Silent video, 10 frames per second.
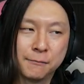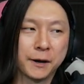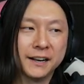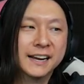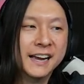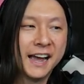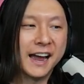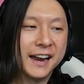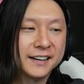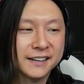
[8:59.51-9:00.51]
But
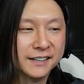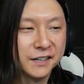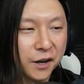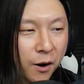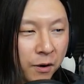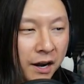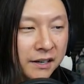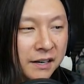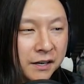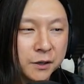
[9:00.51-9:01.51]
hey, you know what?